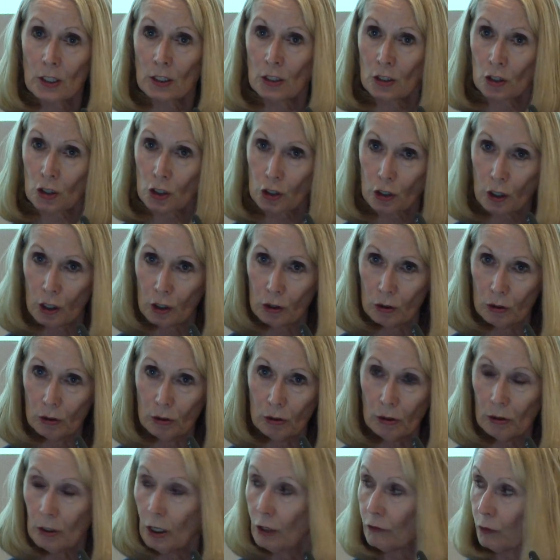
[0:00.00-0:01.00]

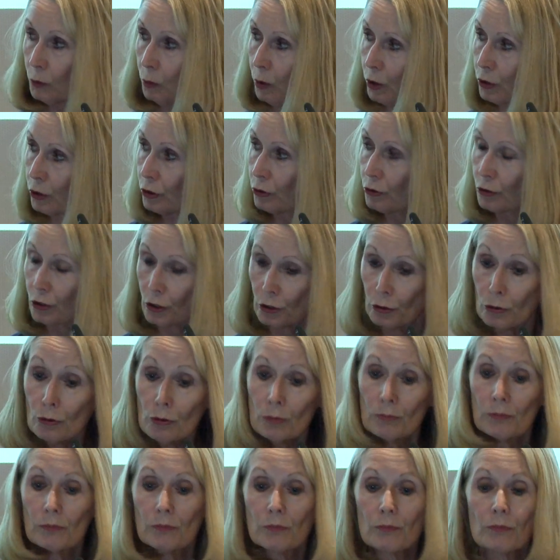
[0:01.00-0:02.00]
control over what you do.